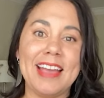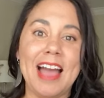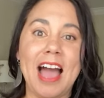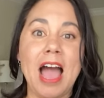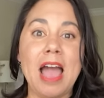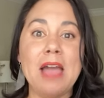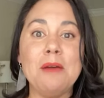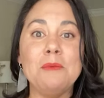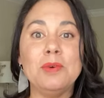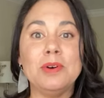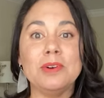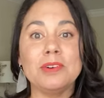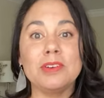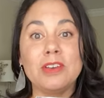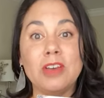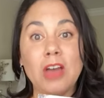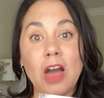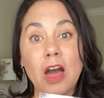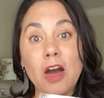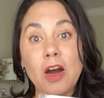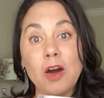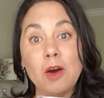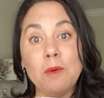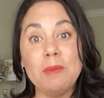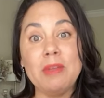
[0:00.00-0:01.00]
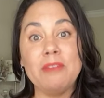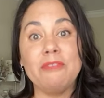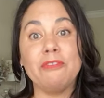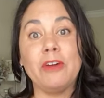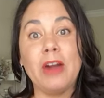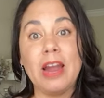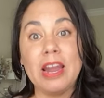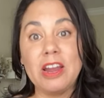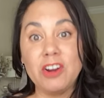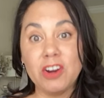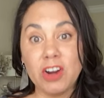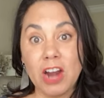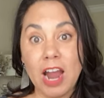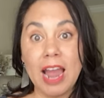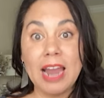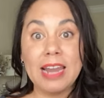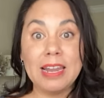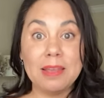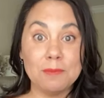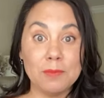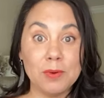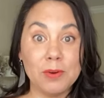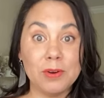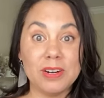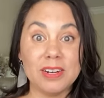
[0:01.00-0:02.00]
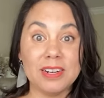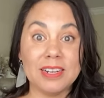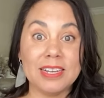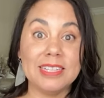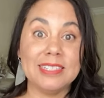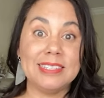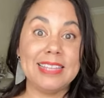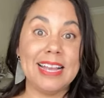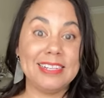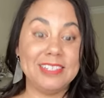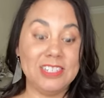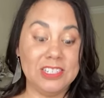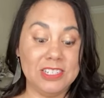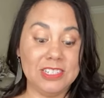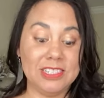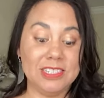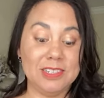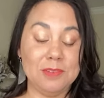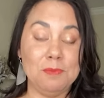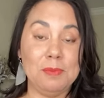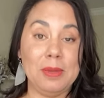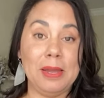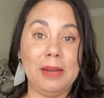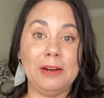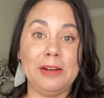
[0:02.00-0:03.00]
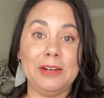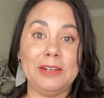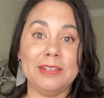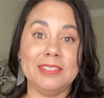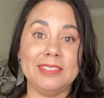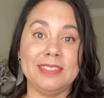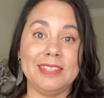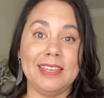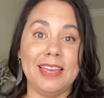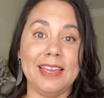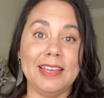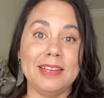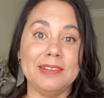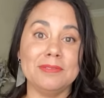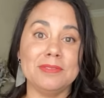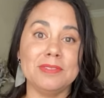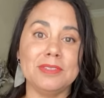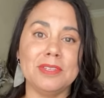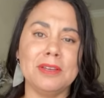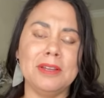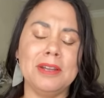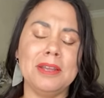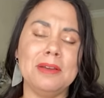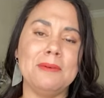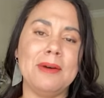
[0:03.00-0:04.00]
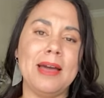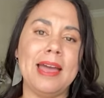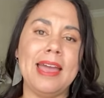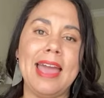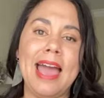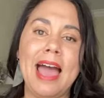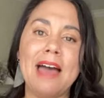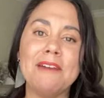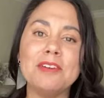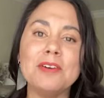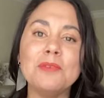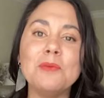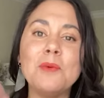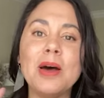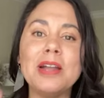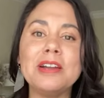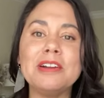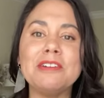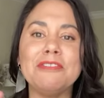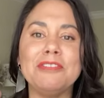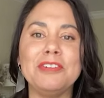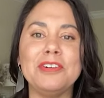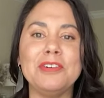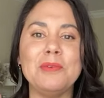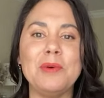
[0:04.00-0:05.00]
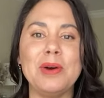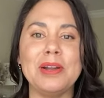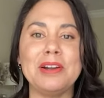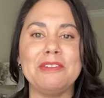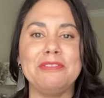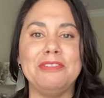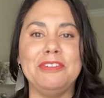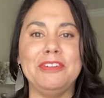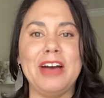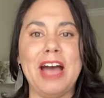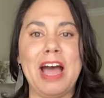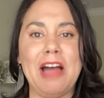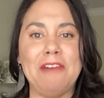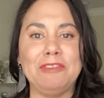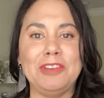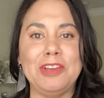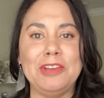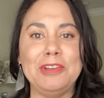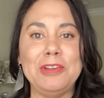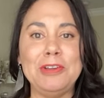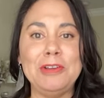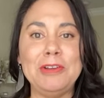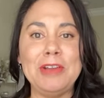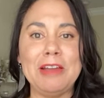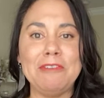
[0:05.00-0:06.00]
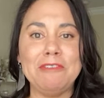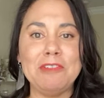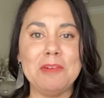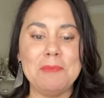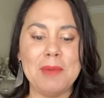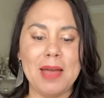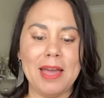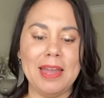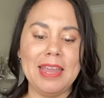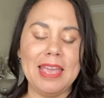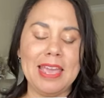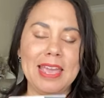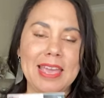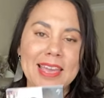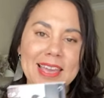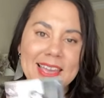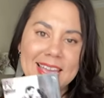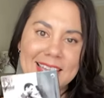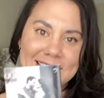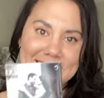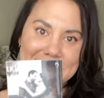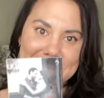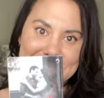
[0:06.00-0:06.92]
I will go before I cry anymore because that's just embarrassing. So anyway, have a wonderful, wonderful afternoon, everybody.